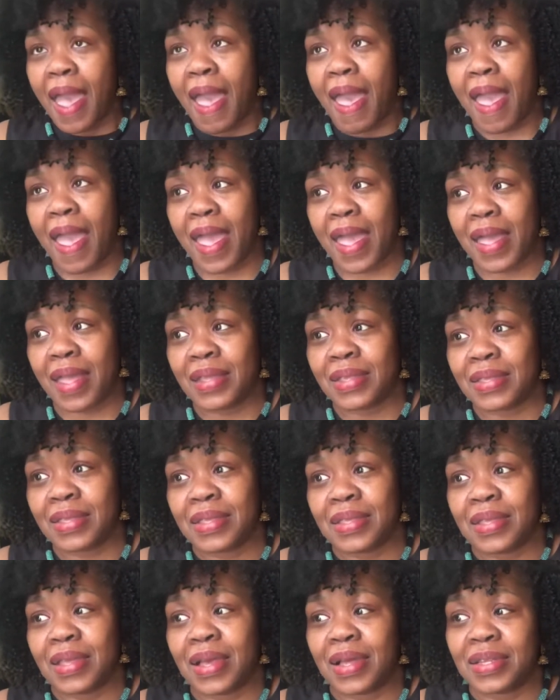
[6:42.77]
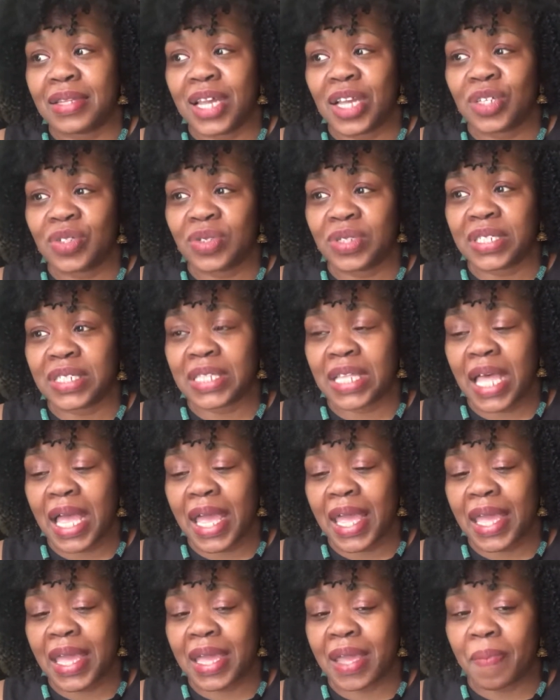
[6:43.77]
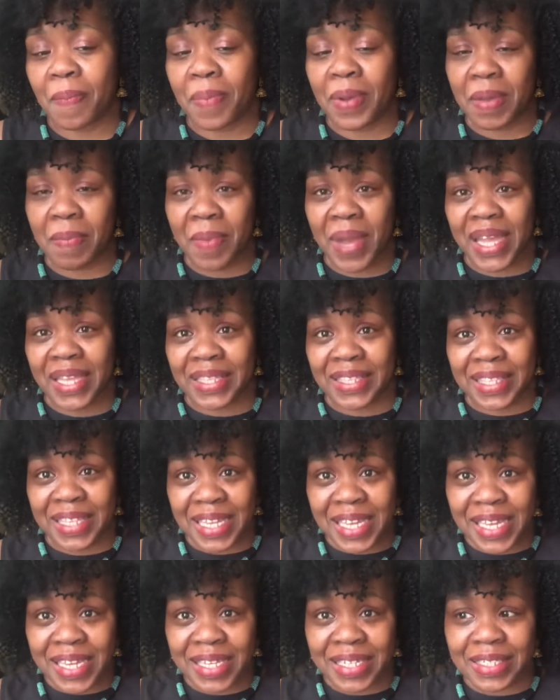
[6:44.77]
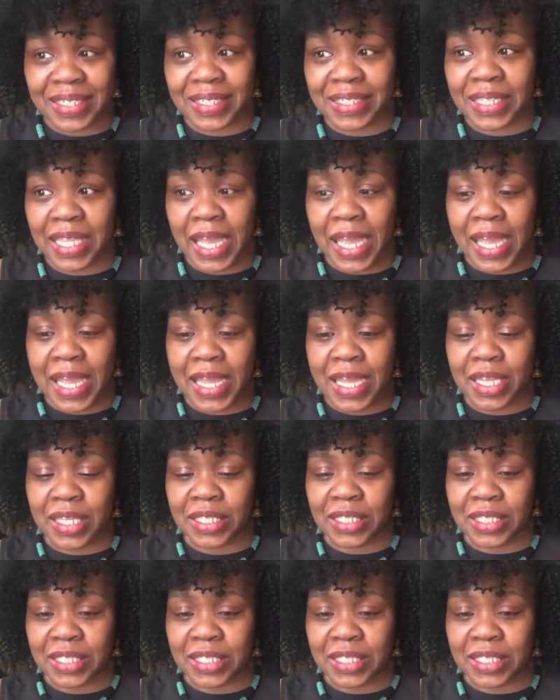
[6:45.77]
And Electra's like, "But my things, like,